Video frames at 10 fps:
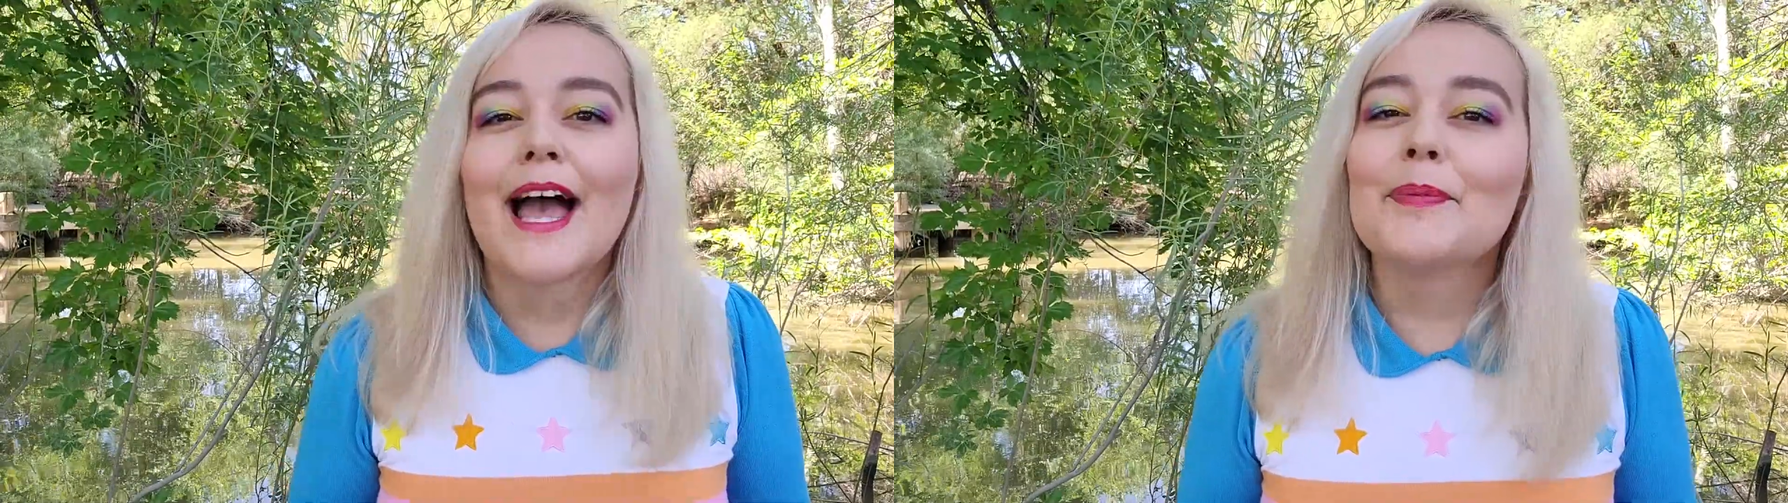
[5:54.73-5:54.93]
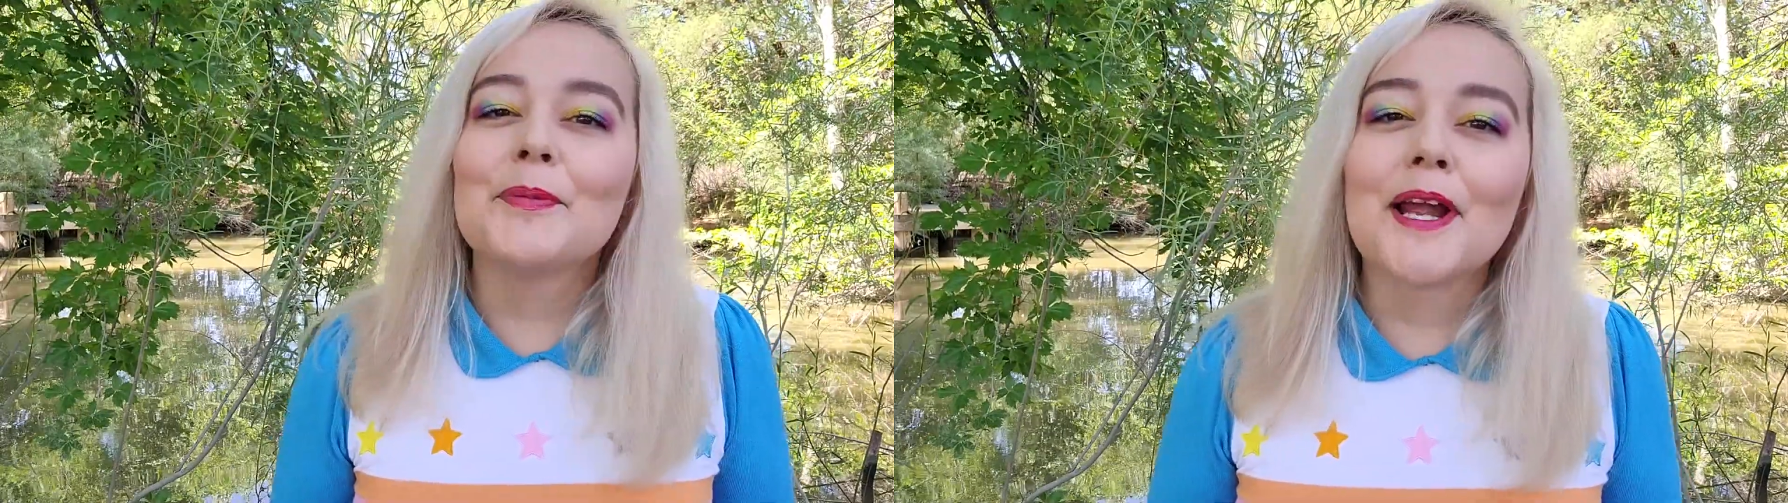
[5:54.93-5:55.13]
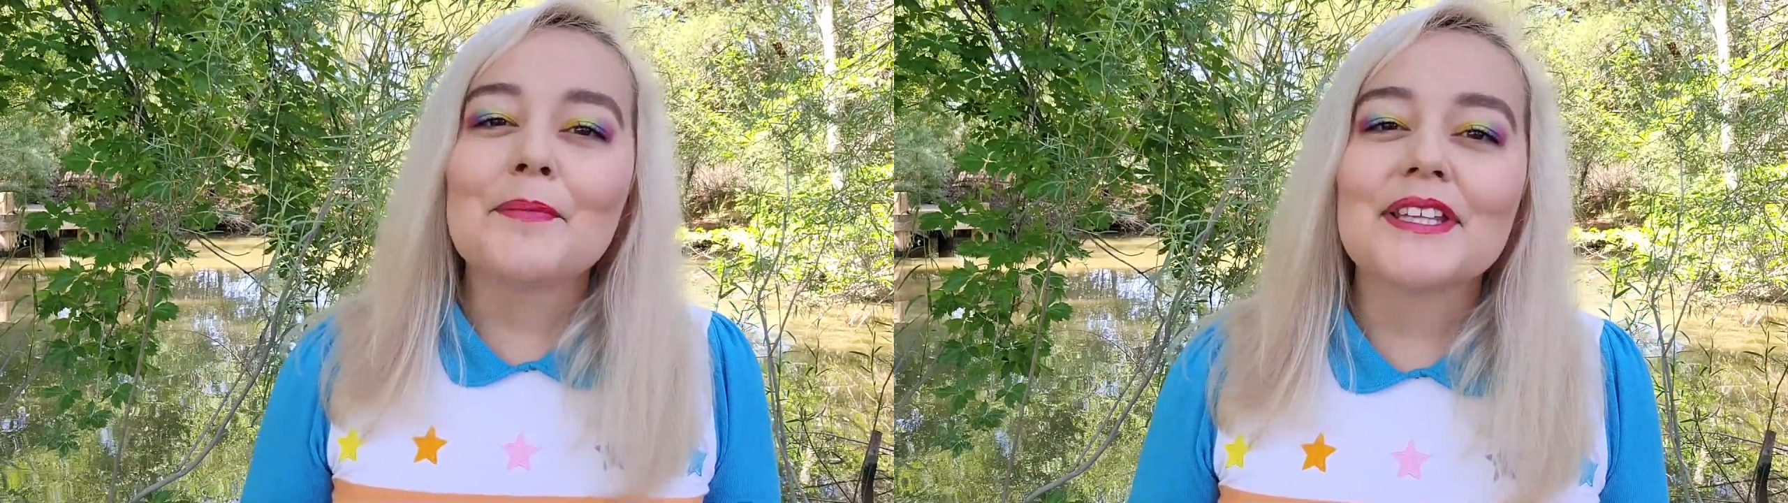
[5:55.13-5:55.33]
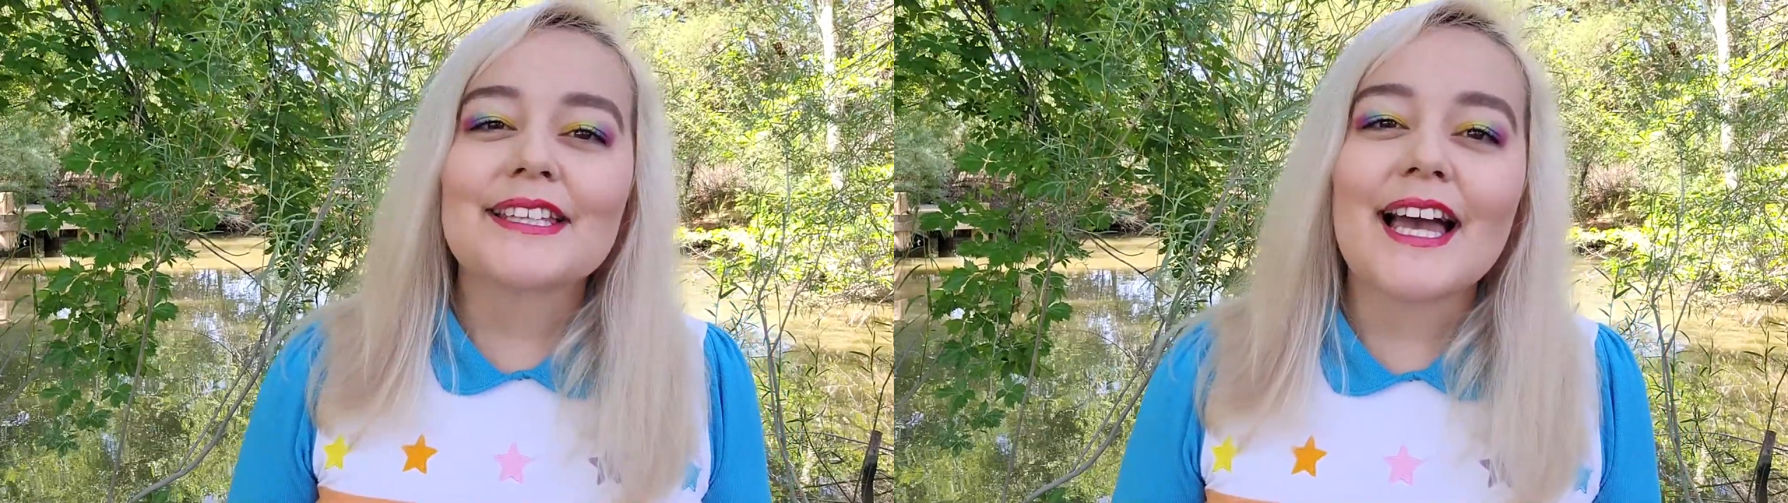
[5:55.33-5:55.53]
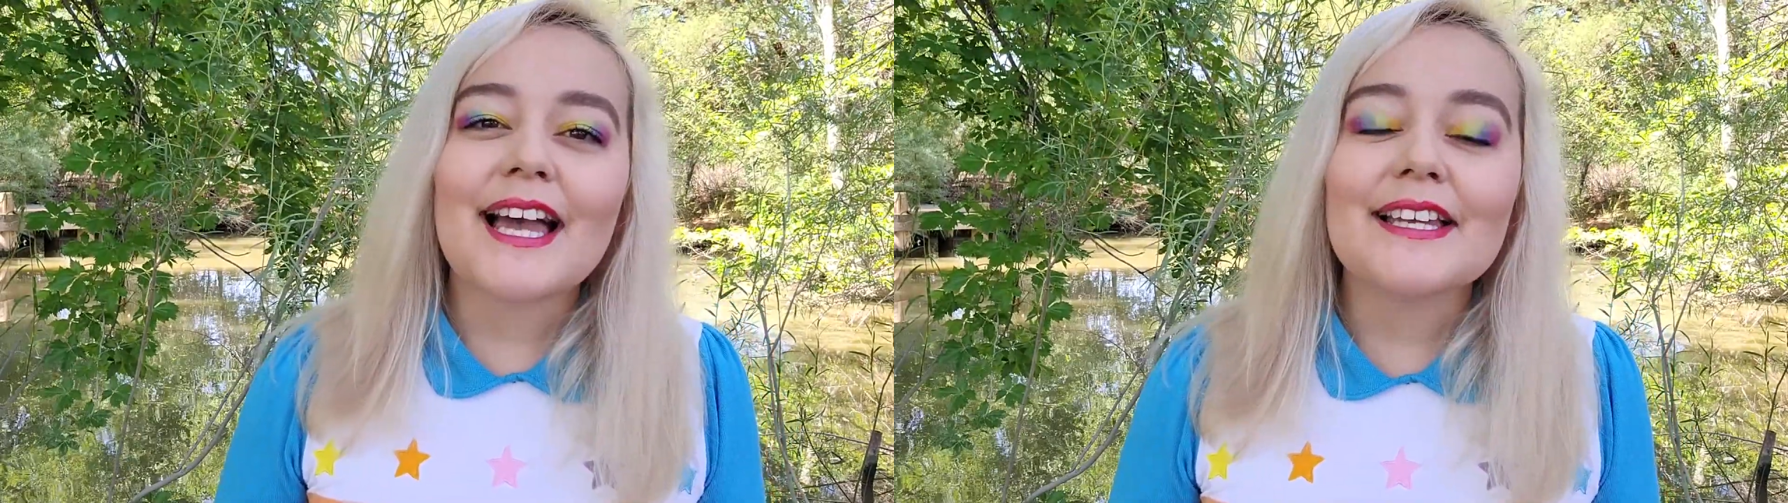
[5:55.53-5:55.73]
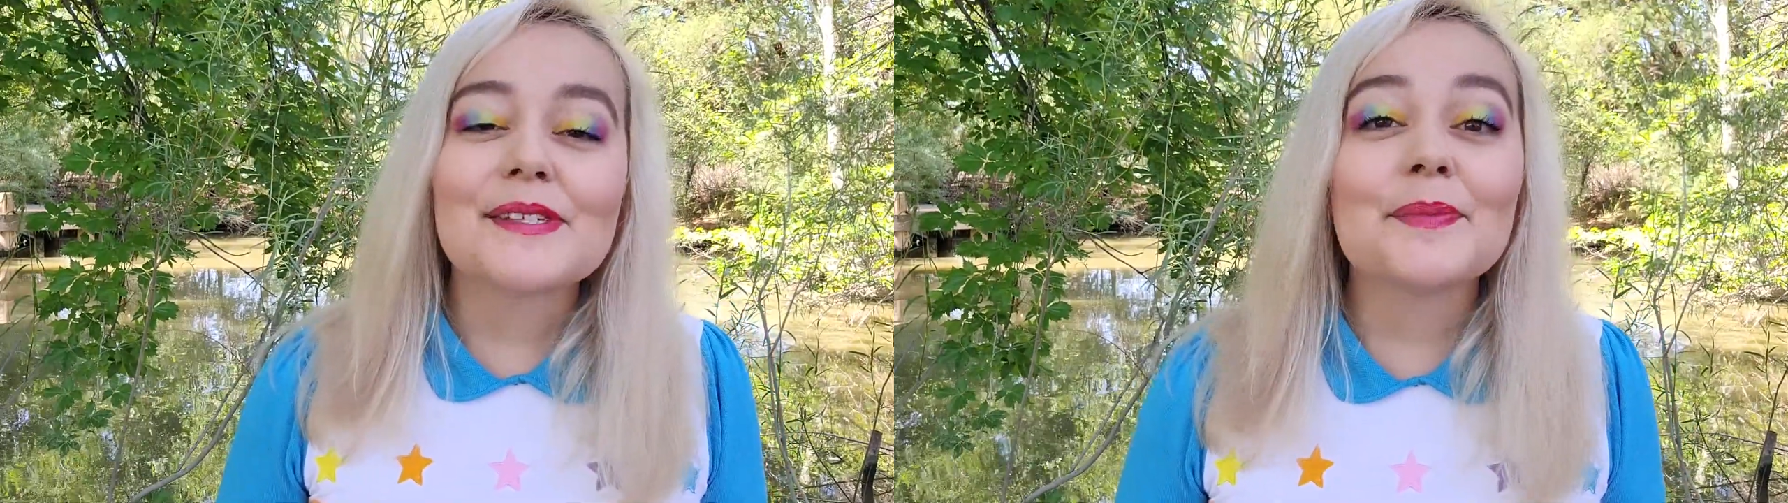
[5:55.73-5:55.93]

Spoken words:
Happy Pride Month, guys.